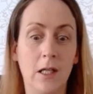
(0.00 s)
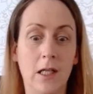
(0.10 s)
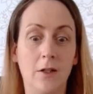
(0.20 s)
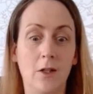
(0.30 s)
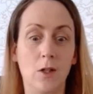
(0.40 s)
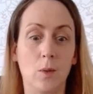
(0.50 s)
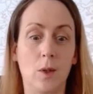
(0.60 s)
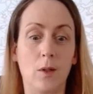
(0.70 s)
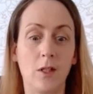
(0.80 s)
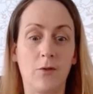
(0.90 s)
The
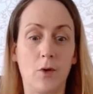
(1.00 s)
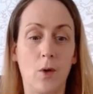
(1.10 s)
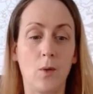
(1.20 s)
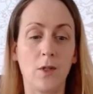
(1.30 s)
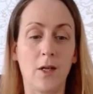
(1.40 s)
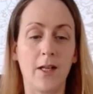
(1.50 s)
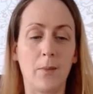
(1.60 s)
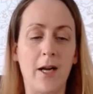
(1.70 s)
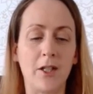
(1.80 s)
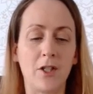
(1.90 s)
squirrels froze on their
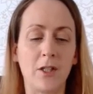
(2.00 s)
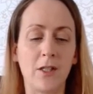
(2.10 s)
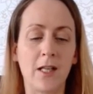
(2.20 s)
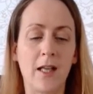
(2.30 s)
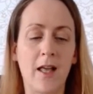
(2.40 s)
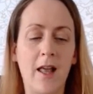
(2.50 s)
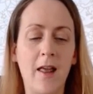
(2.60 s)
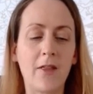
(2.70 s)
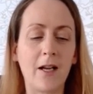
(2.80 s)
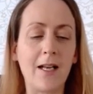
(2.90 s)
branches,
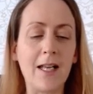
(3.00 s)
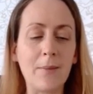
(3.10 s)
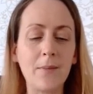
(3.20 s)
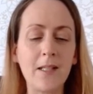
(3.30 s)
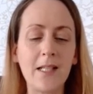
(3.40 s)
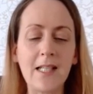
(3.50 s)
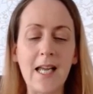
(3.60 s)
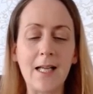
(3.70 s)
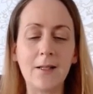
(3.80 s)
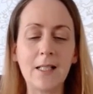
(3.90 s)
their limbs and
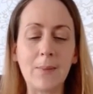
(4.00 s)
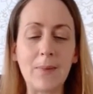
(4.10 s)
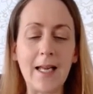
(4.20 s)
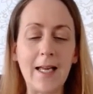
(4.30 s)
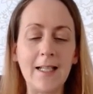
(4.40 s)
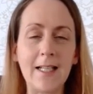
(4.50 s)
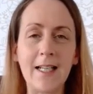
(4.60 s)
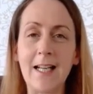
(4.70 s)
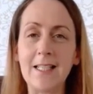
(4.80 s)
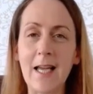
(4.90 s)
tails splayed in an
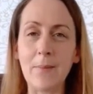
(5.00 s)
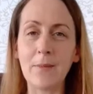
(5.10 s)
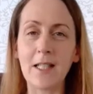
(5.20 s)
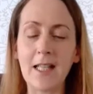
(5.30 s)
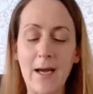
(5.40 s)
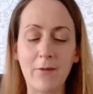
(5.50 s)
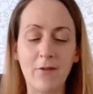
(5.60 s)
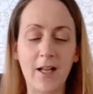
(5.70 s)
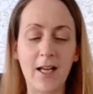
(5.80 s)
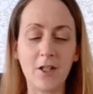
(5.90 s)
attempt at
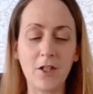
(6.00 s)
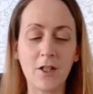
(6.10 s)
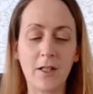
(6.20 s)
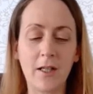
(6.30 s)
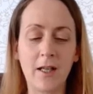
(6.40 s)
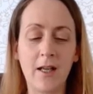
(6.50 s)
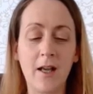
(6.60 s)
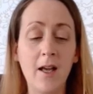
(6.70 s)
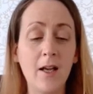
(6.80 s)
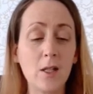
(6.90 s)
camouflage.
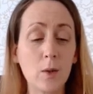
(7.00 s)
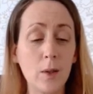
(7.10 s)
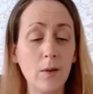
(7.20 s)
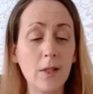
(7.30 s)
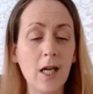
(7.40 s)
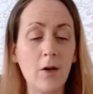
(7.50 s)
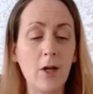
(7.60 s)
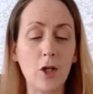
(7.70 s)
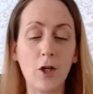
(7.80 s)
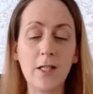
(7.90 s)
Squirrels are
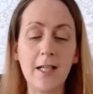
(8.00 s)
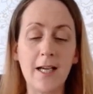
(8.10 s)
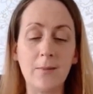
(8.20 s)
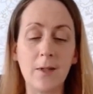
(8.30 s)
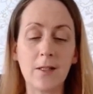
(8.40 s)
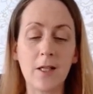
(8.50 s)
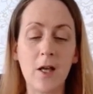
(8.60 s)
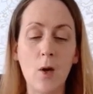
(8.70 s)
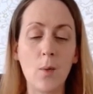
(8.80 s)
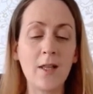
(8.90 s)
alert animals
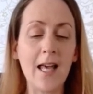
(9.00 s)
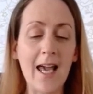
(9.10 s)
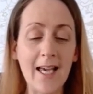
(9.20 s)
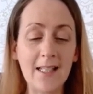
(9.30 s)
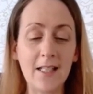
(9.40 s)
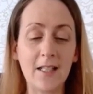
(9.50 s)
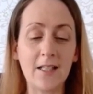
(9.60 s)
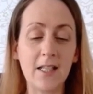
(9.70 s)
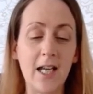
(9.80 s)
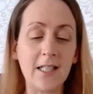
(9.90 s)
with excellent
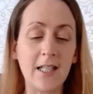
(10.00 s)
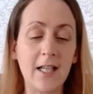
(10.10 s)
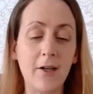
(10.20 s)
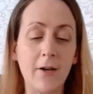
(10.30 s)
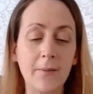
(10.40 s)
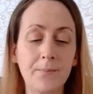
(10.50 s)
sight and hearing,